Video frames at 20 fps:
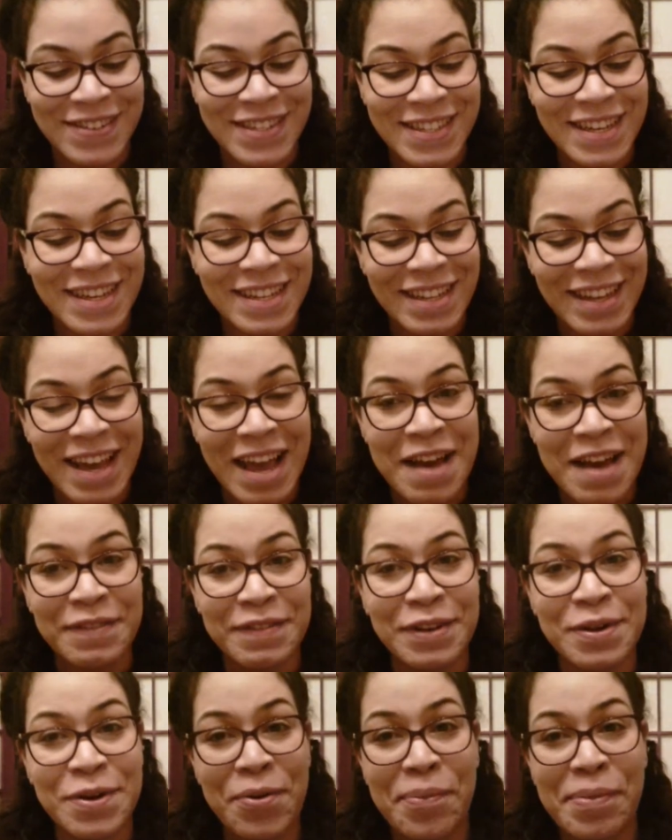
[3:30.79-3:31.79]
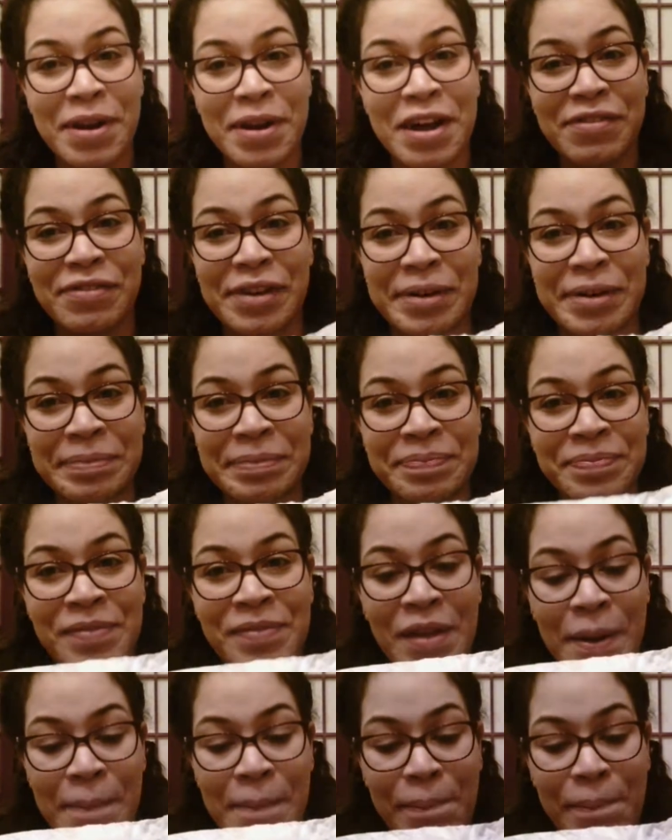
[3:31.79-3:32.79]
so it's good to have a little bit of a
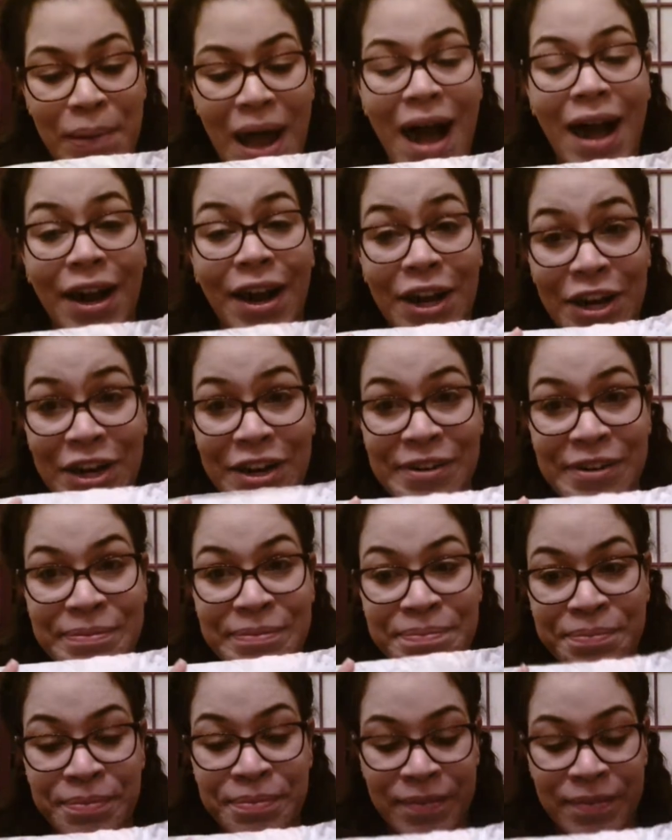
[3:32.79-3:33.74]
blocker.